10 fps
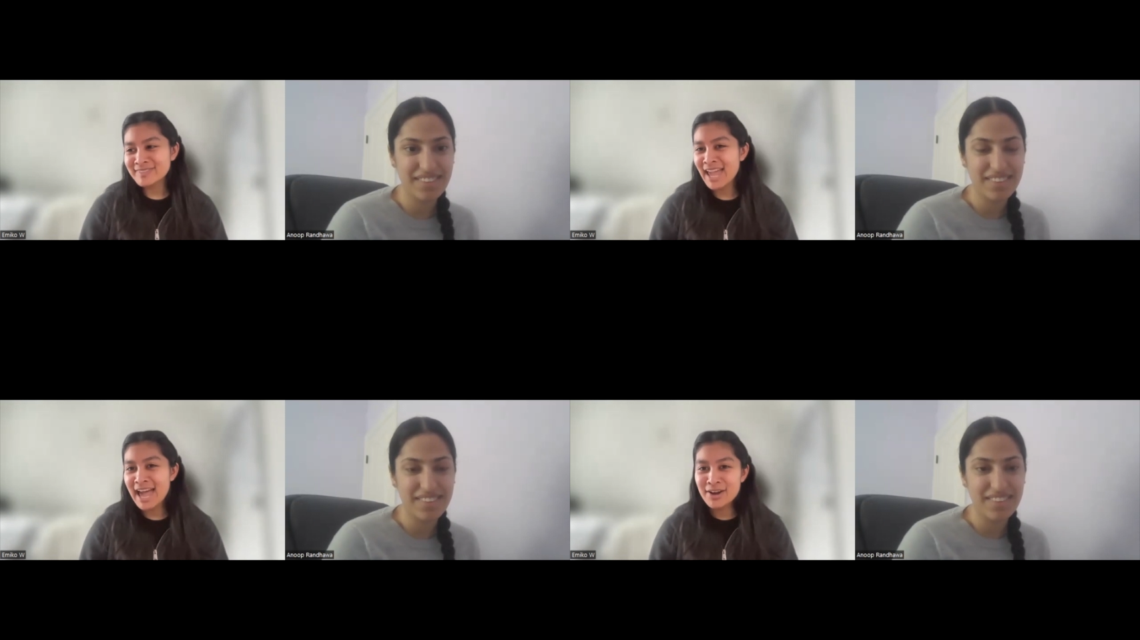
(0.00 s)

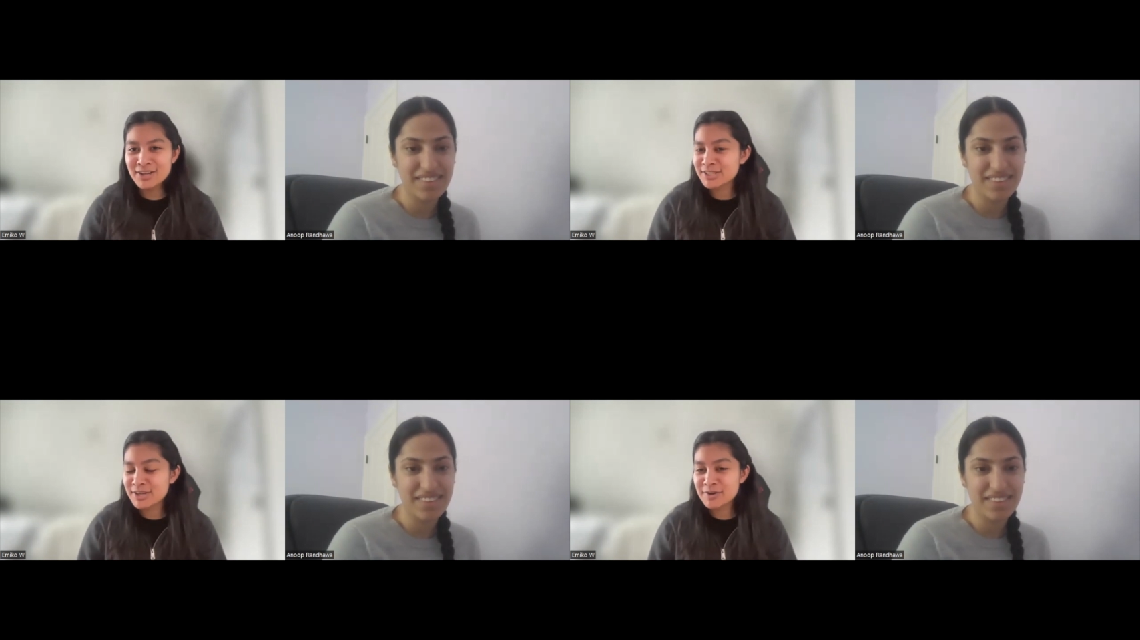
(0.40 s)
Speaker 1: I
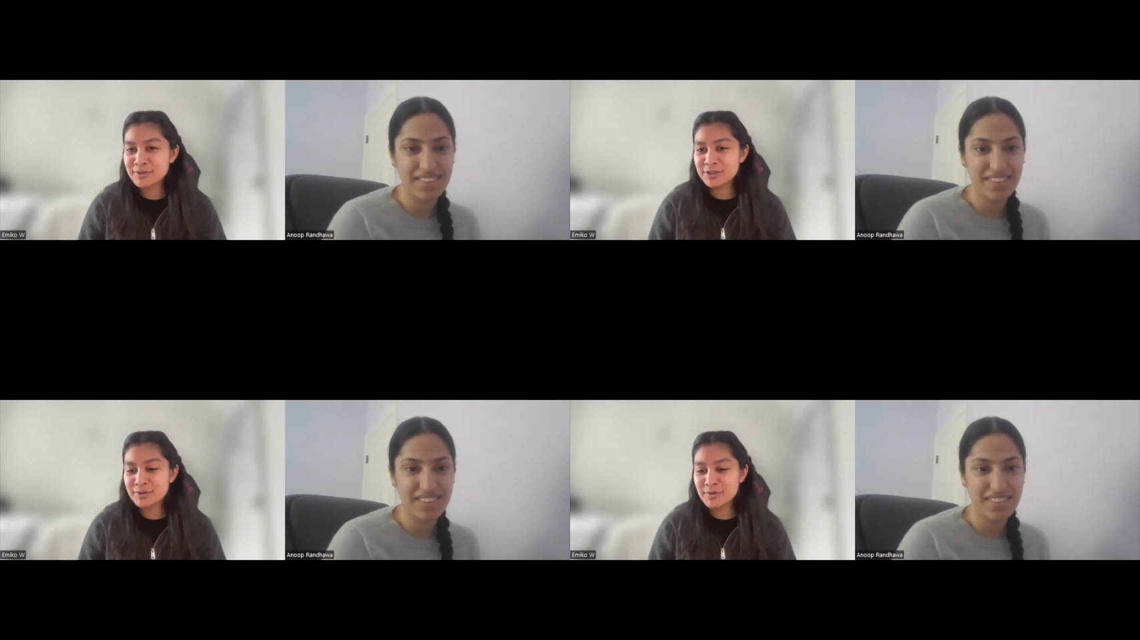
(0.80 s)
also
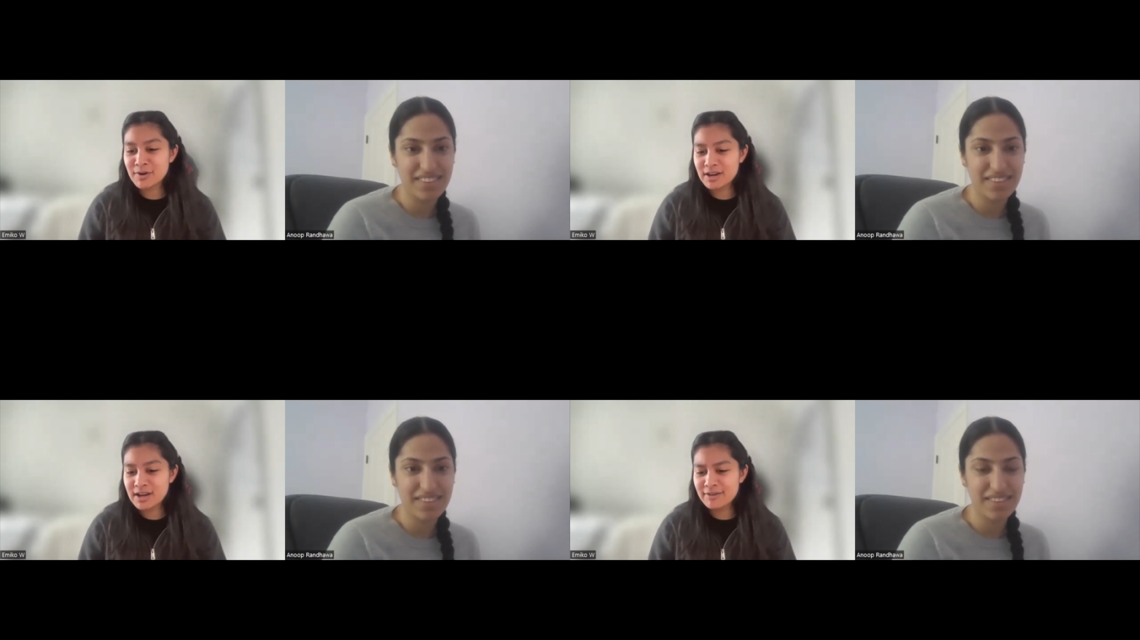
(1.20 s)
do
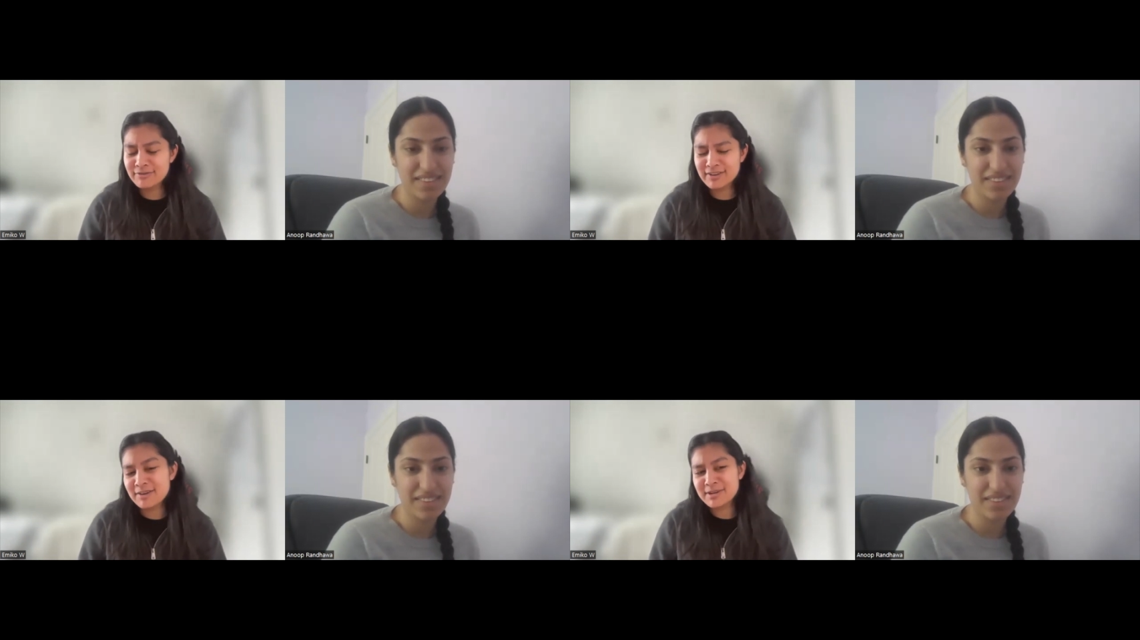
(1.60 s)
a
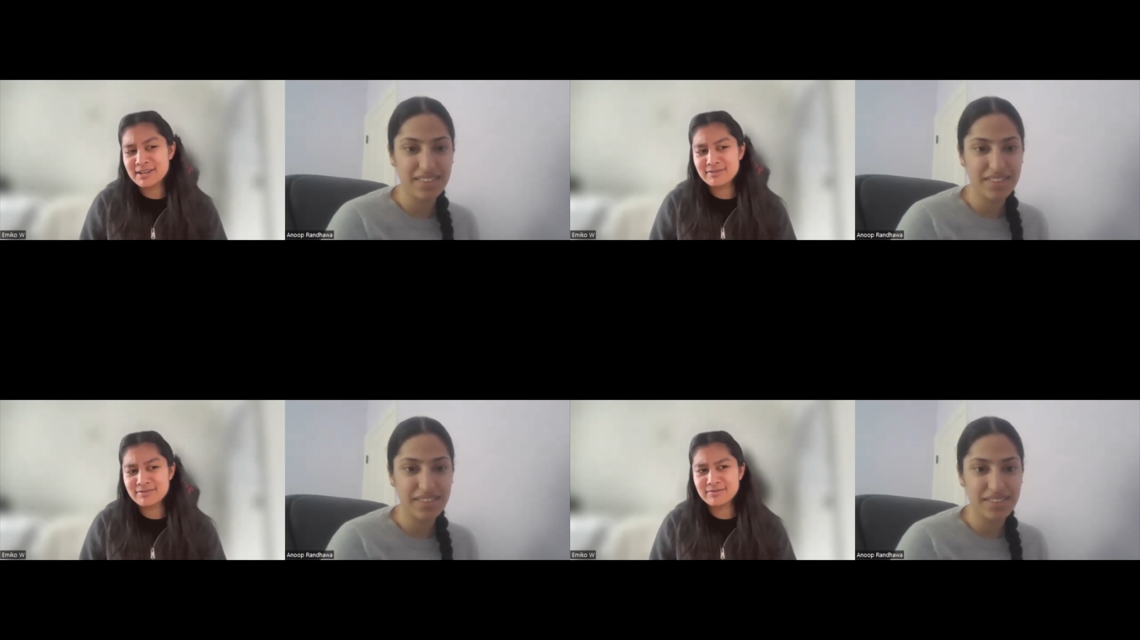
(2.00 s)
fair bit
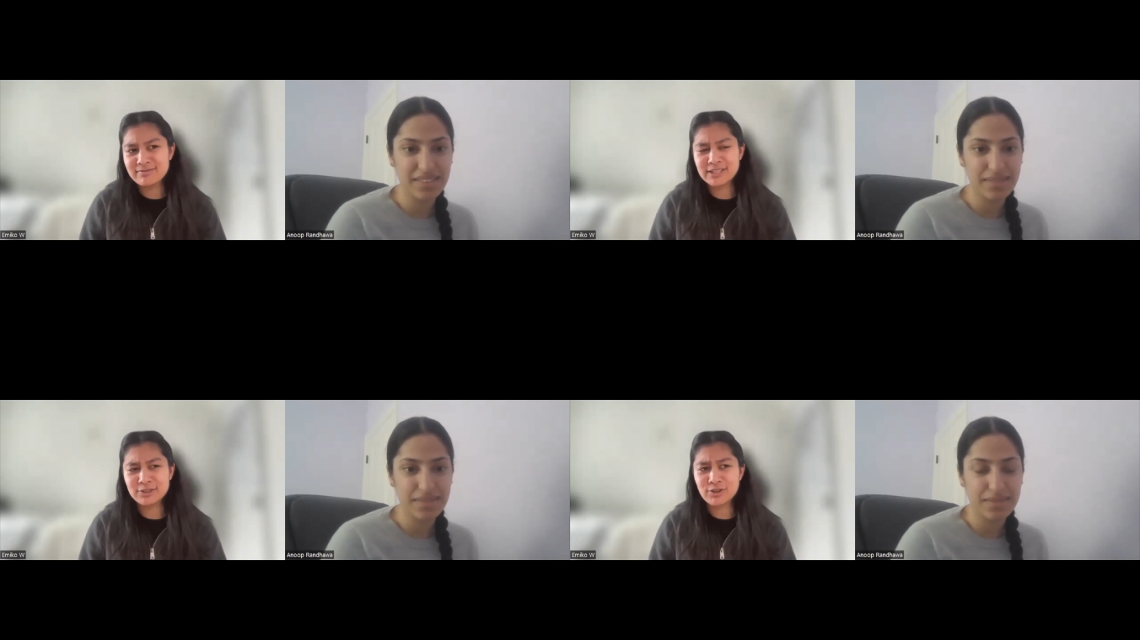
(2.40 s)
of
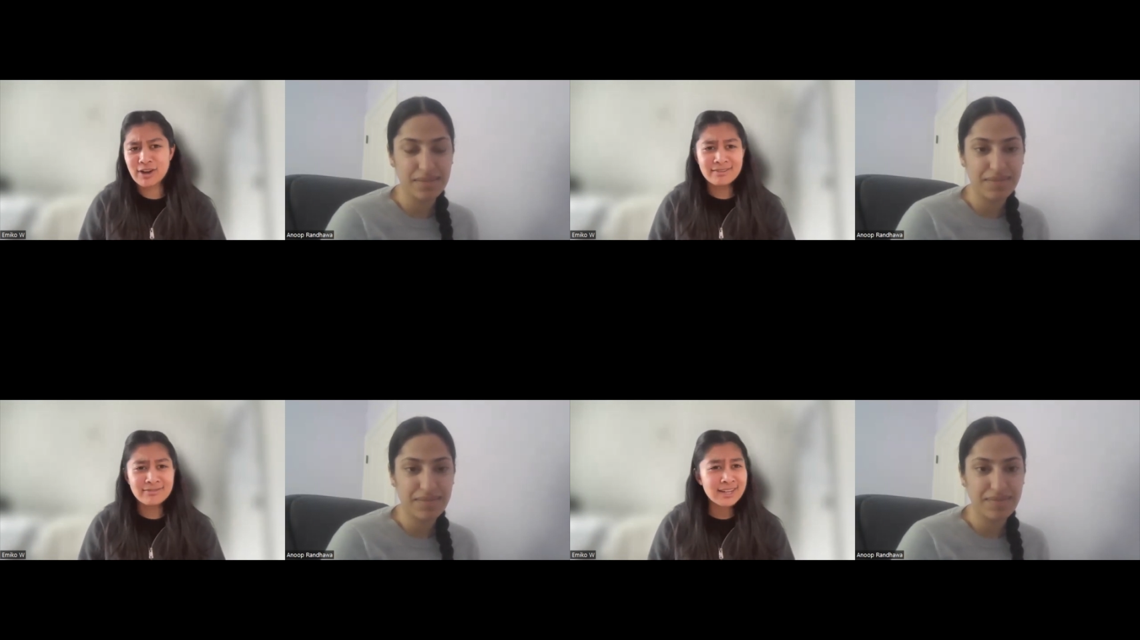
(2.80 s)
like
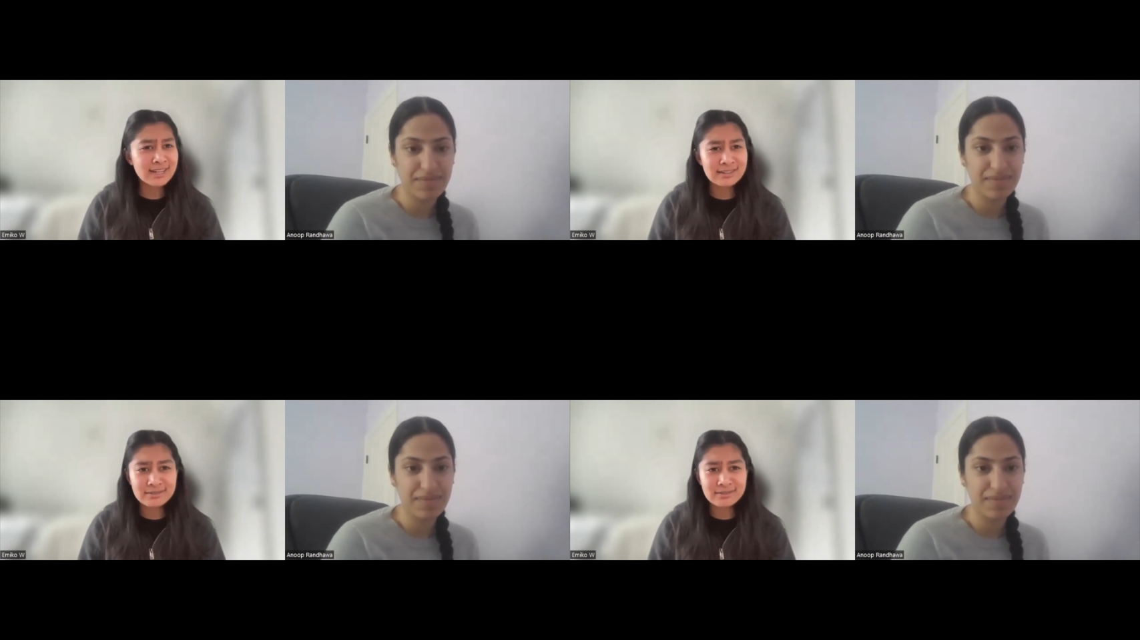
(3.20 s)
traffic